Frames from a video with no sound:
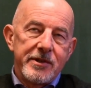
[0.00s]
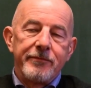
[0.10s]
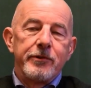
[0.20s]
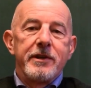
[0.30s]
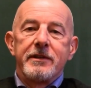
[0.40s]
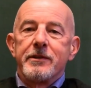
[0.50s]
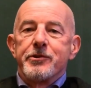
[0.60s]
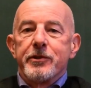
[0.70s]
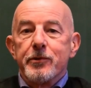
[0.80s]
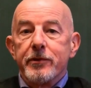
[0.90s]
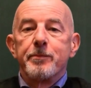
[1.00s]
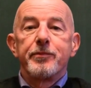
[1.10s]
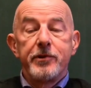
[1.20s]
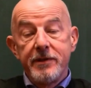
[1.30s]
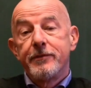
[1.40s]
or 8 years ago, the
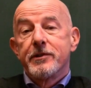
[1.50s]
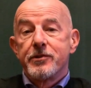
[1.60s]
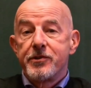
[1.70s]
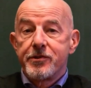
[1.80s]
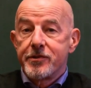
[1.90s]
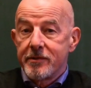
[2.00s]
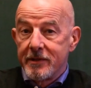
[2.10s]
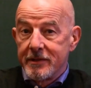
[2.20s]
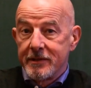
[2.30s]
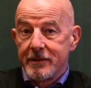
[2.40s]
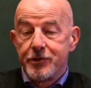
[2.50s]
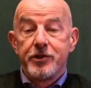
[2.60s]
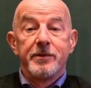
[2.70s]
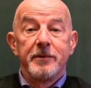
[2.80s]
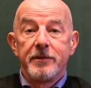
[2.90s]
previous
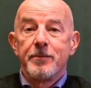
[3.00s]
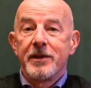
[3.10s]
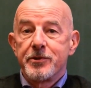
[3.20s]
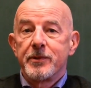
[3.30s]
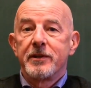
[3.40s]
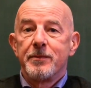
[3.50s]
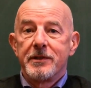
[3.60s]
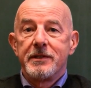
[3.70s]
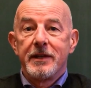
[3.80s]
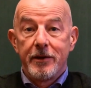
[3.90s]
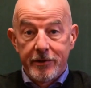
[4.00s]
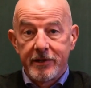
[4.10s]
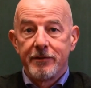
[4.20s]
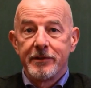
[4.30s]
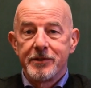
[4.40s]
chairman of the management committee, Howard
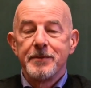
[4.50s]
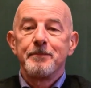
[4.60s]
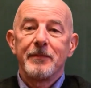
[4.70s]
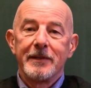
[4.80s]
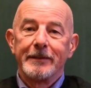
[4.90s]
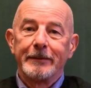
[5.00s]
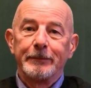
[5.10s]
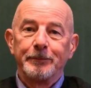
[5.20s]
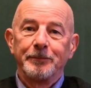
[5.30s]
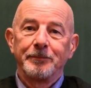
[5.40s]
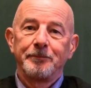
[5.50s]
Covington,